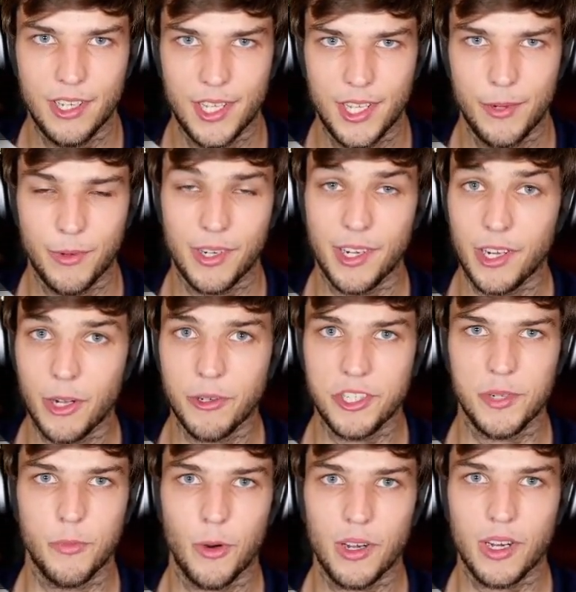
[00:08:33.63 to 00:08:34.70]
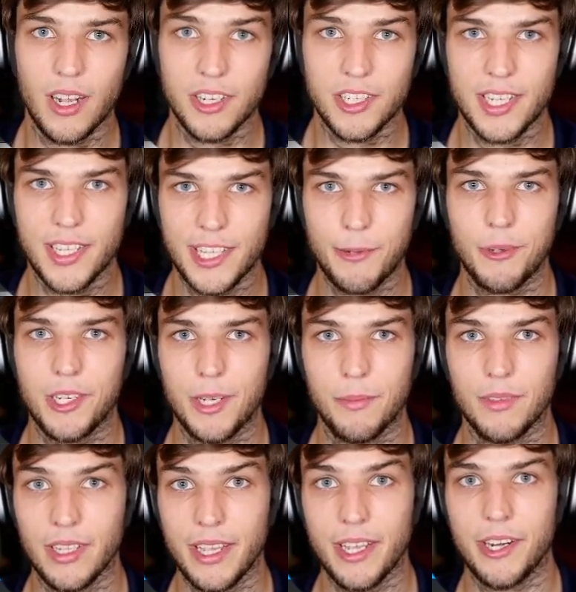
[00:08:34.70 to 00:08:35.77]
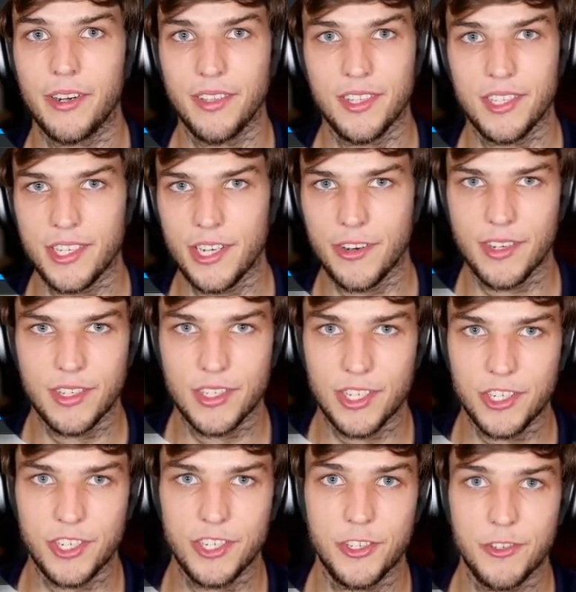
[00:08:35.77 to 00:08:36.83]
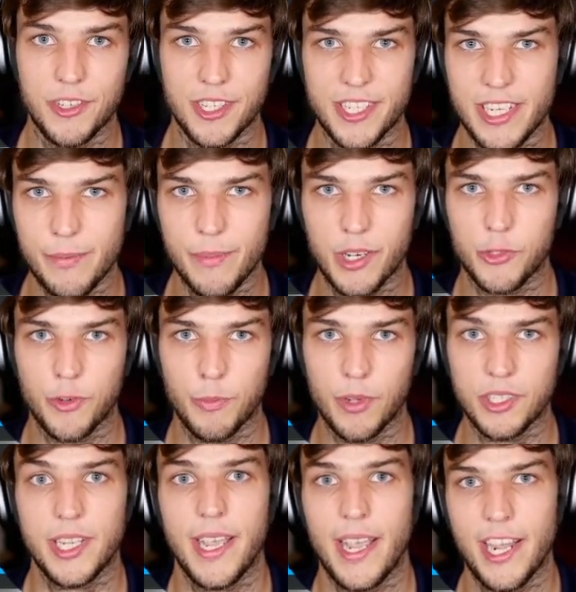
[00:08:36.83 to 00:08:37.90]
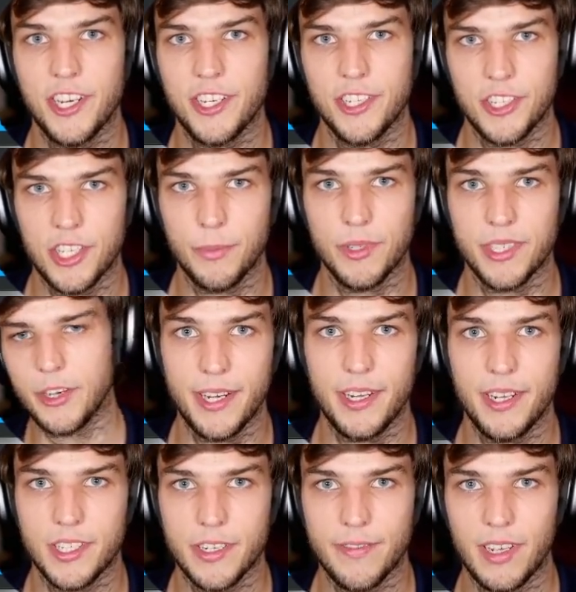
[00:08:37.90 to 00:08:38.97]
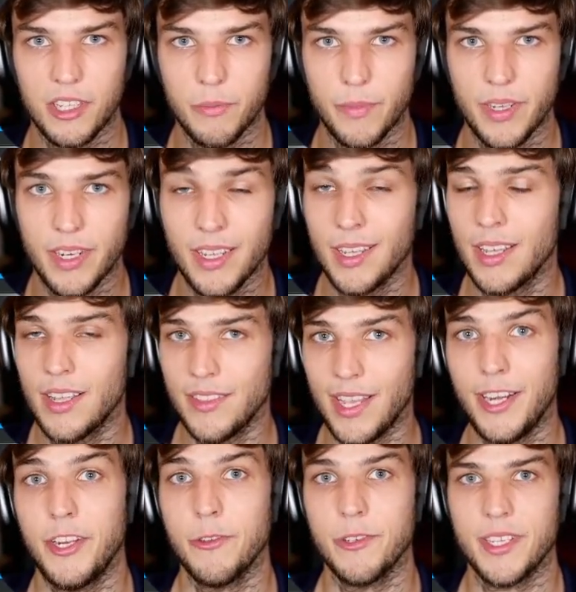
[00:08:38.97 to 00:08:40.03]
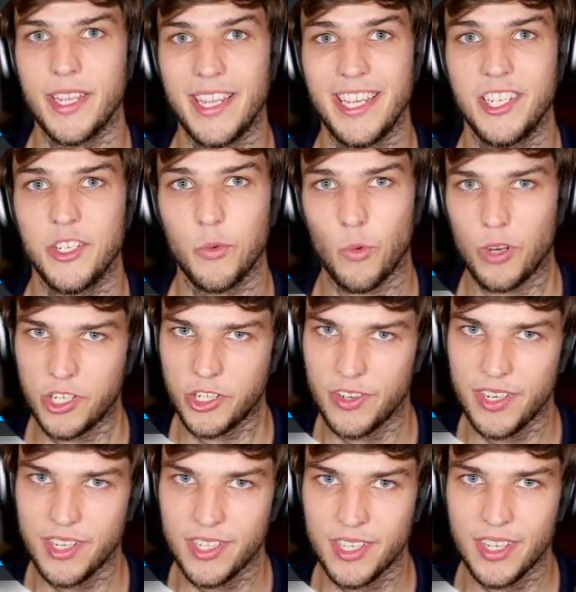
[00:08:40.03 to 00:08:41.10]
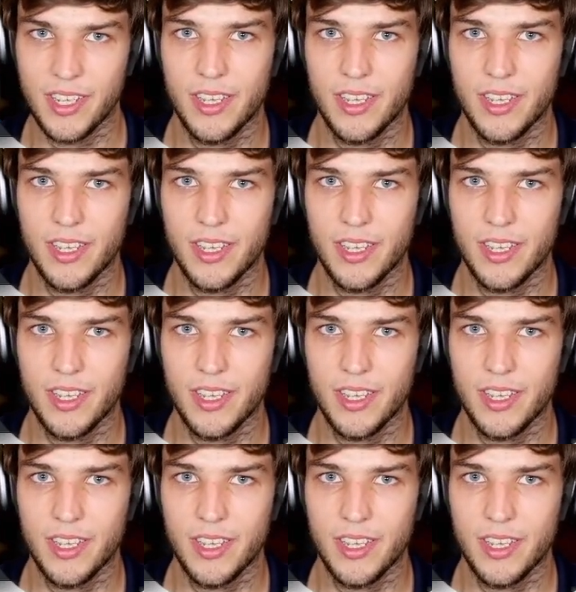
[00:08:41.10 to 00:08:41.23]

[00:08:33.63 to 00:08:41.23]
We're going to go into more content that will come later in the series, such as using Tmux for multi-agent simultaneous development, then using Git work trees.